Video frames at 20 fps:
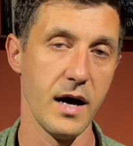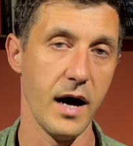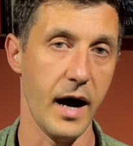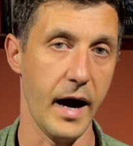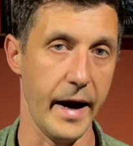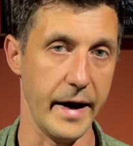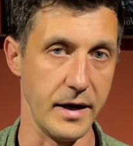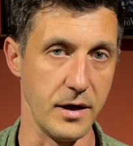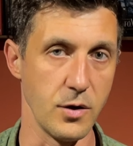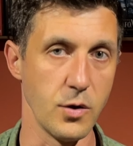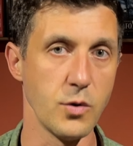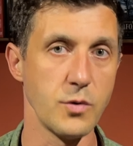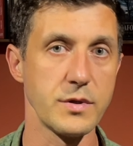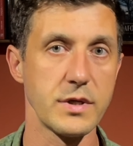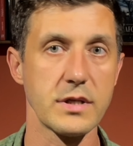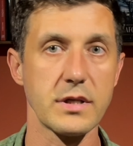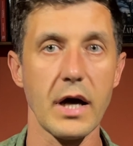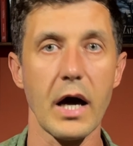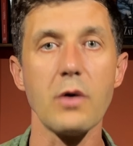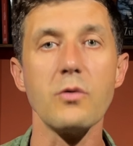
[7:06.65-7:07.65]
I know
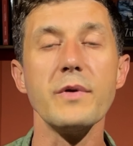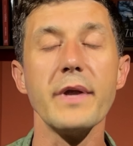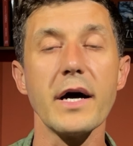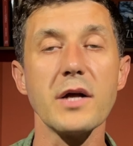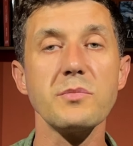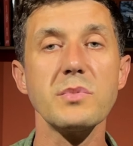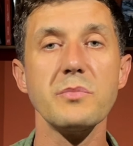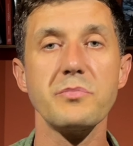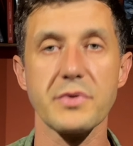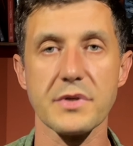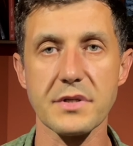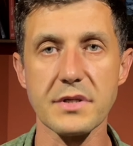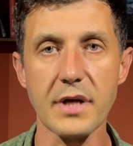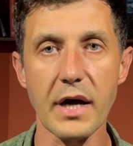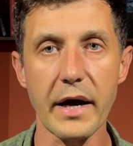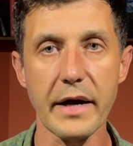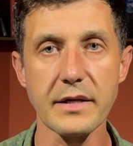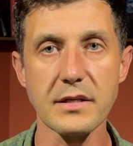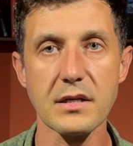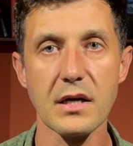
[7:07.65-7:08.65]
that I will not be
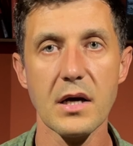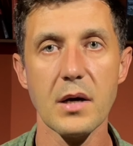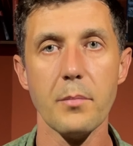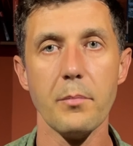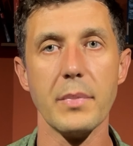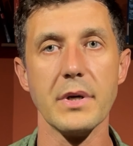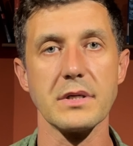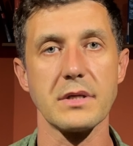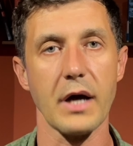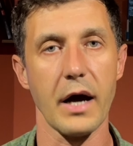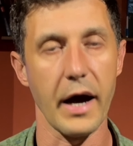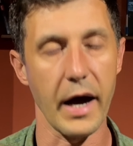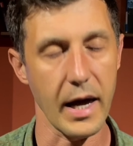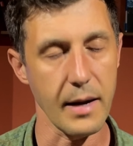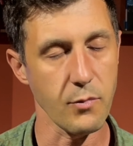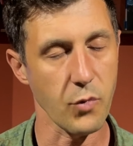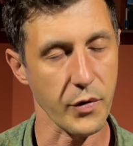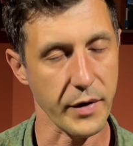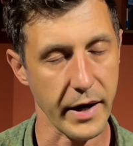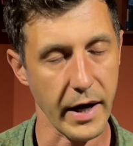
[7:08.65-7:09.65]
precise, but I
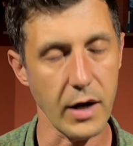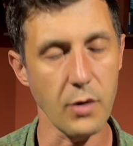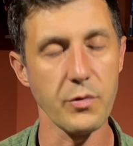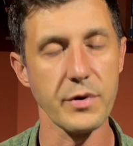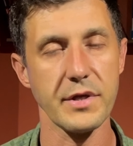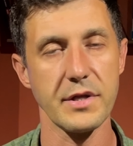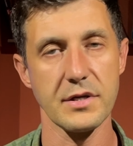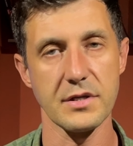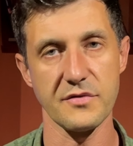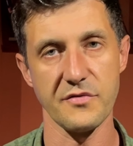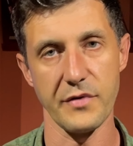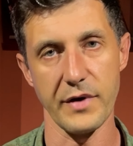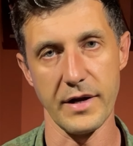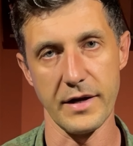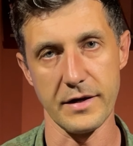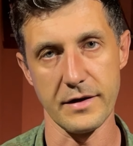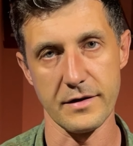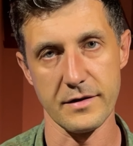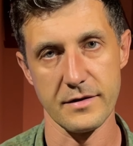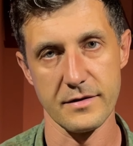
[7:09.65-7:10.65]
am okay with this
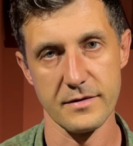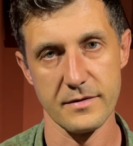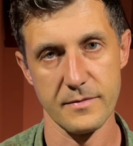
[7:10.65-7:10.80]
feeling.